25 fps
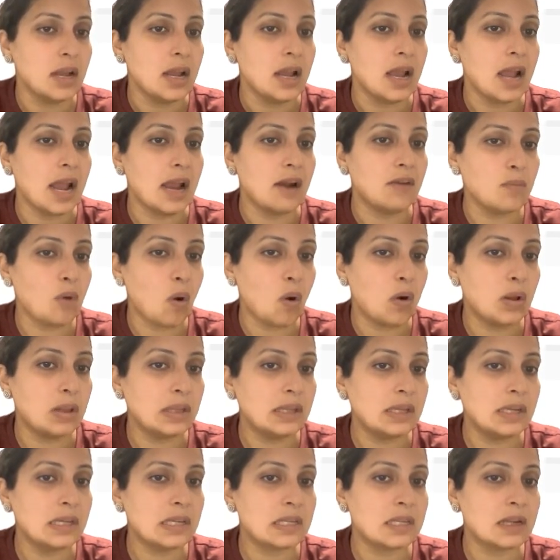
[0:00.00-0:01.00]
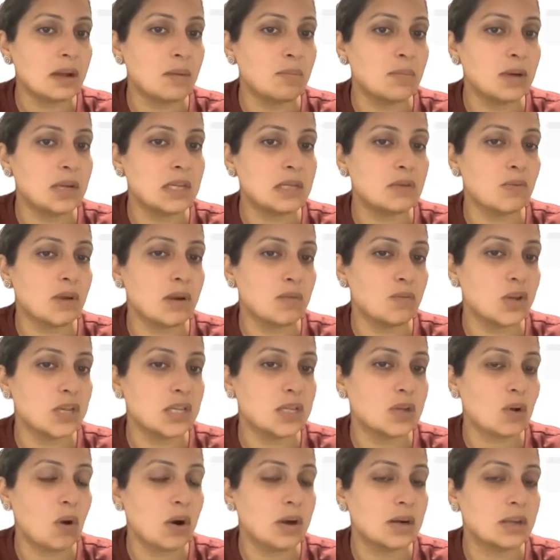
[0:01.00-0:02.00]
And all these numbers when we
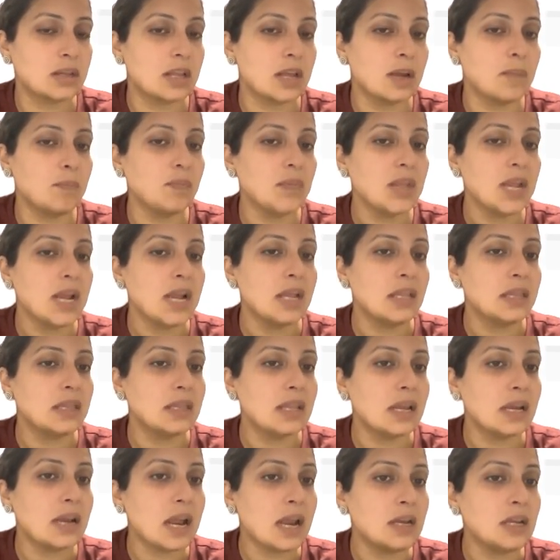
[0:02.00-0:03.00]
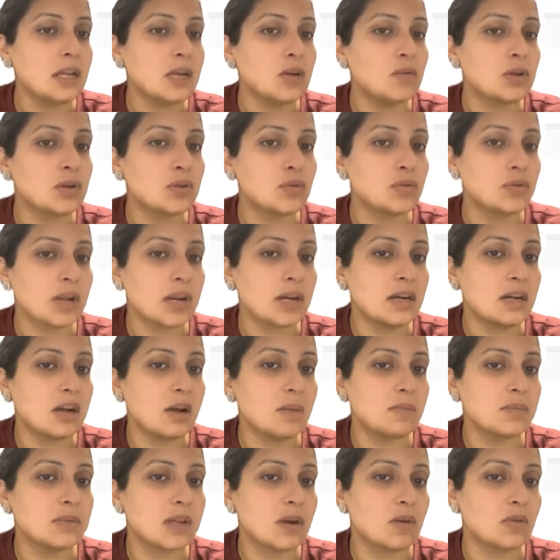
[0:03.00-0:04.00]
sort them, then n equal to 10
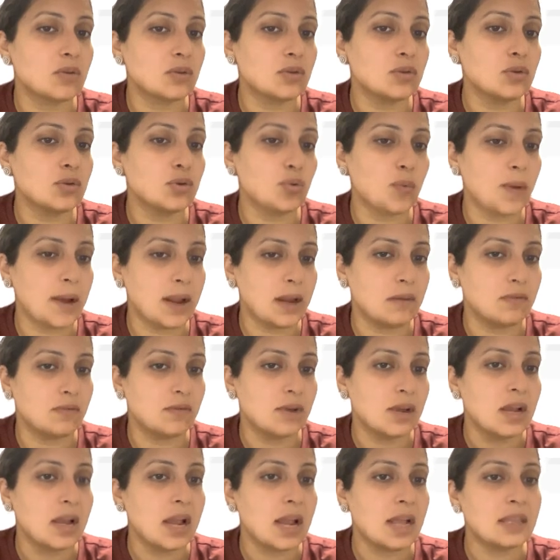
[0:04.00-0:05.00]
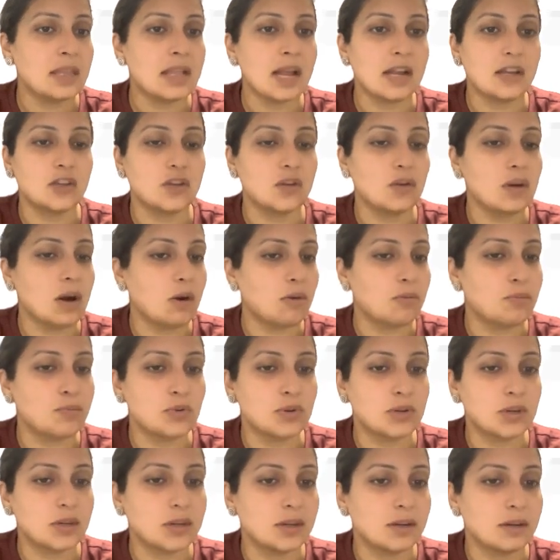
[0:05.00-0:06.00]
comes out to 12, and that's your
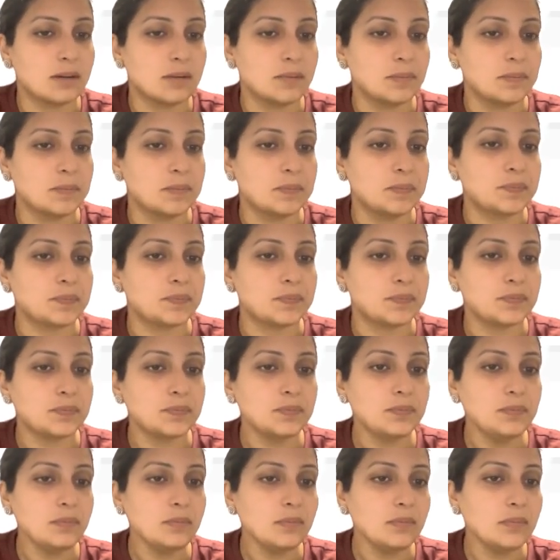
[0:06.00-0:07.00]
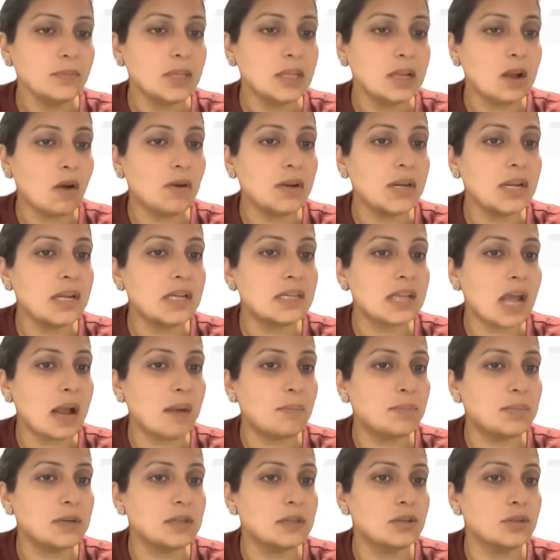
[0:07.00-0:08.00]
output here. Now in
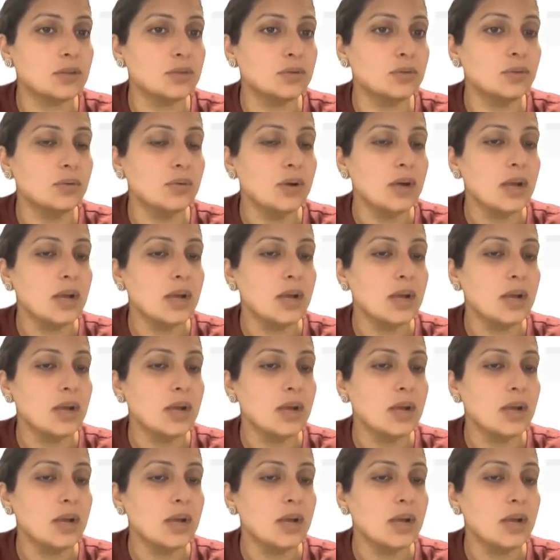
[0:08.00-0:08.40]
example 2,